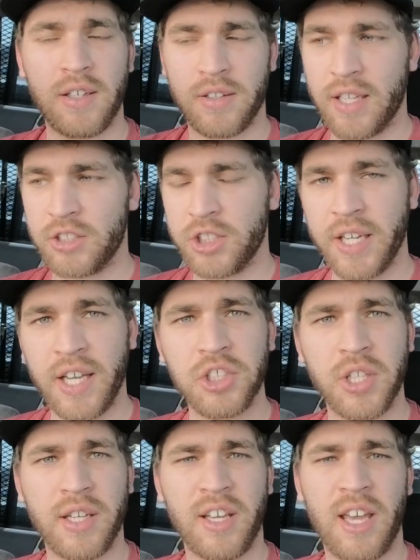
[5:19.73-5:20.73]
and that check engine
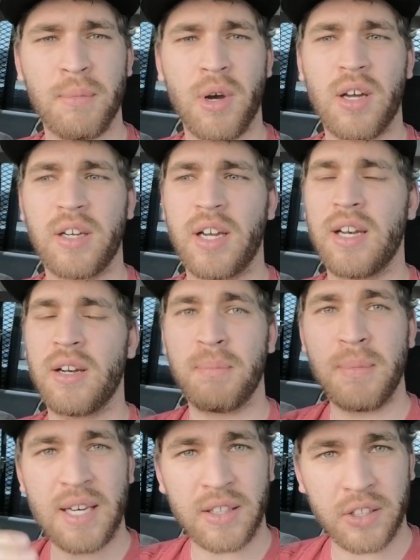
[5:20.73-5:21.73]
light came on and it
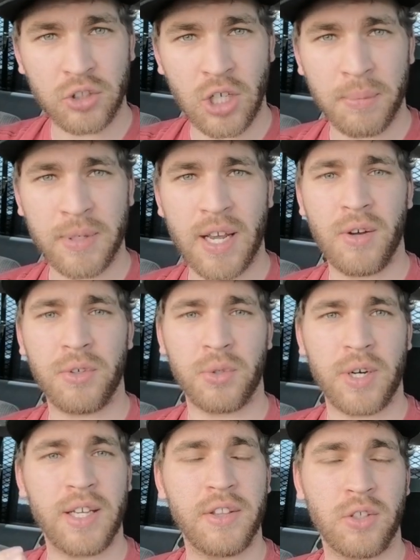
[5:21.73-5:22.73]
immediately dropped down to
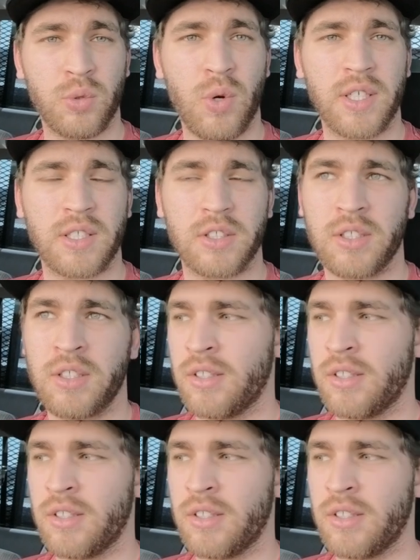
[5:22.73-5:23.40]
in the 20s.